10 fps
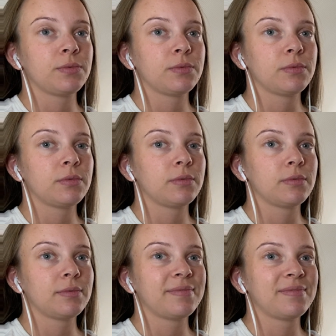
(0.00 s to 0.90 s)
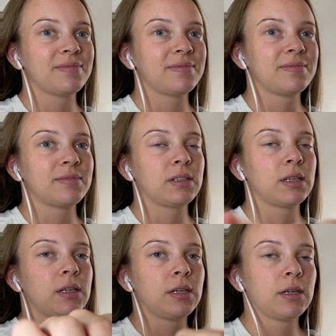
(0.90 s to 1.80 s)

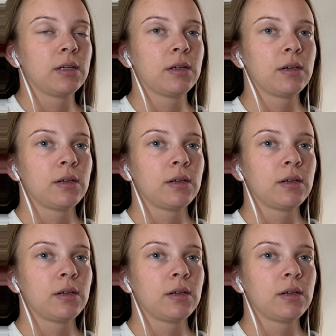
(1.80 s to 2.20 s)
Nobody speaks.